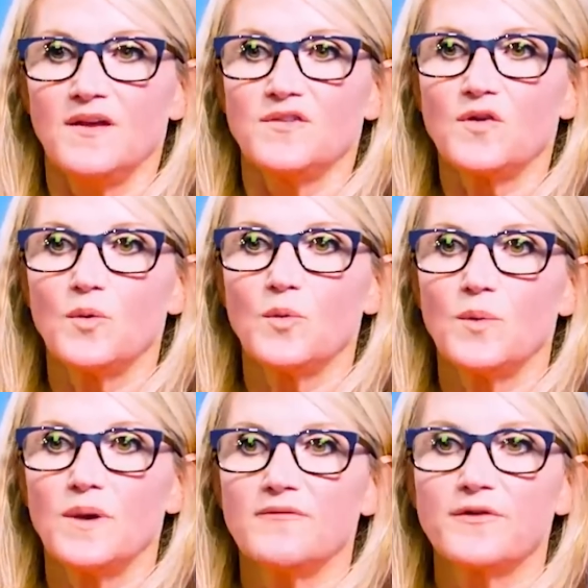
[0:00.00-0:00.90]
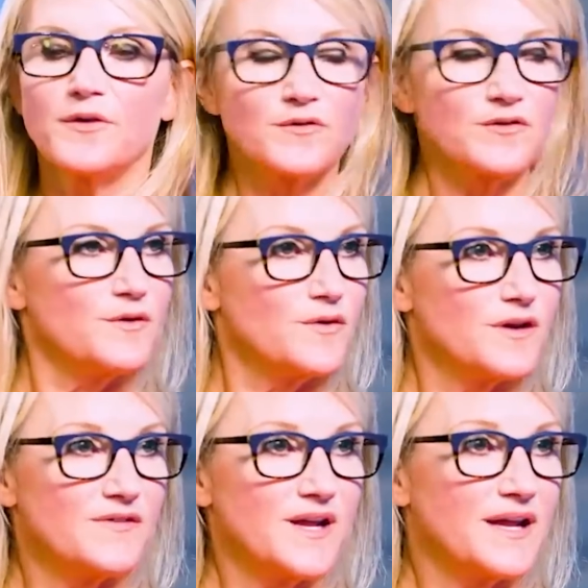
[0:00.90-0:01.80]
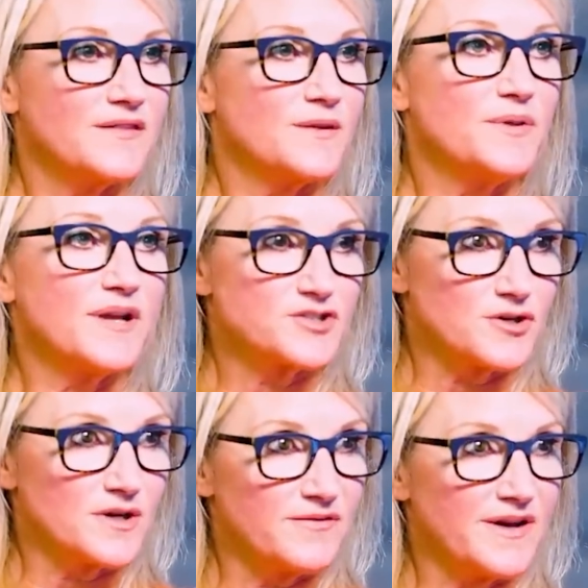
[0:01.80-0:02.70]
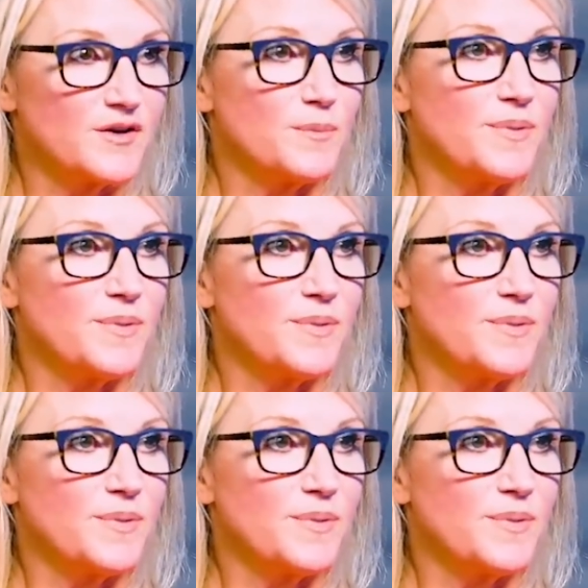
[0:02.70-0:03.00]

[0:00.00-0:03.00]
So for those of you that have not had the pleasure of having a